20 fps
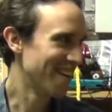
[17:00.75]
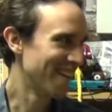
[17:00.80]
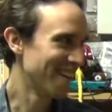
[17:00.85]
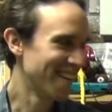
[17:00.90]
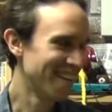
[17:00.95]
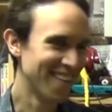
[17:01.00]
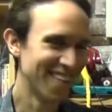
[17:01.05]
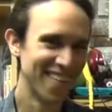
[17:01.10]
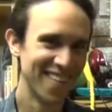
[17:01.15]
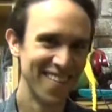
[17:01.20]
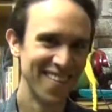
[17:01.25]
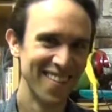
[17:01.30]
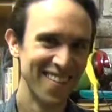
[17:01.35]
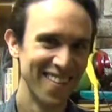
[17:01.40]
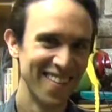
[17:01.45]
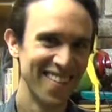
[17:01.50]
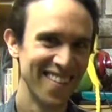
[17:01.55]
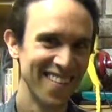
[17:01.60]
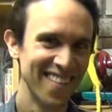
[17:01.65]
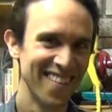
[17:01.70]

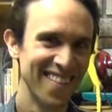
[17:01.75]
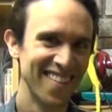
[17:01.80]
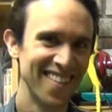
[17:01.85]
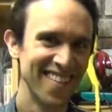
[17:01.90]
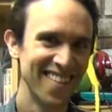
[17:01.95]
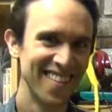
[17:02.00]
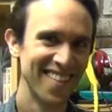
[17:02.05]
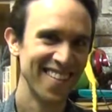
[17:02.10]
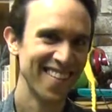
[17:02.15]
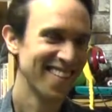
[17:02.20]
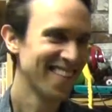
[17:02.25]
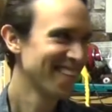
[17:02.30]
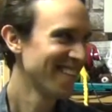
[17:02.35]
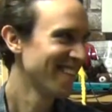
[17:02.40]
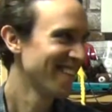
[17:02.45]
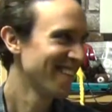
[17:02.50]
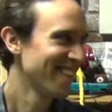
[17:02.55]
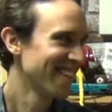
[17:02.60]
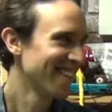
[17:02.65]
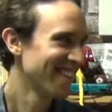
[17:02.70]

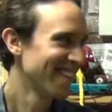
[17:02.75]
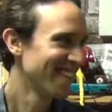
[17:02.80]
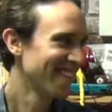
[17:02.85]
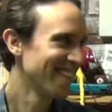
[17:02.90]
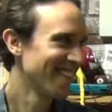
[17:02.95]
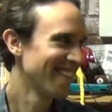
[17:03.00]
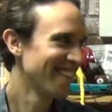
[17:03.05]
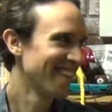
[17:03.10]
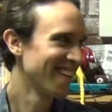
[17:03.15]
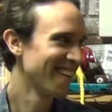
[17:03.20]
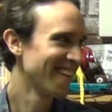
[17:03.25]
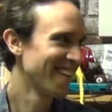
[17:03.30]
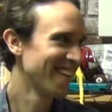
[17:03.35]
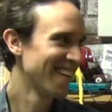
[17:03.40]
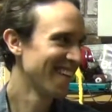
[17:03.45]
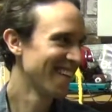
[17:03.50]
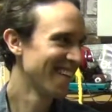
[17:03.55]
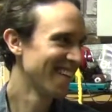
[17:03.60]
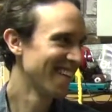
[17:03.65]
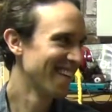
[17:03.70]

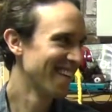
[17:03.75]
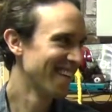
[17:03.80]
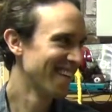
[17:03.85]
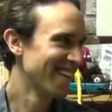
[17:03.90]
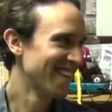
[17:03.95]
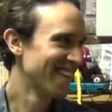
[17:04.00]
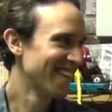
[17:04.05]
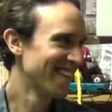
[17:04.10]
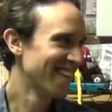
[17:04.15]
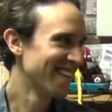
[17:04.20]
This person isn't speaking.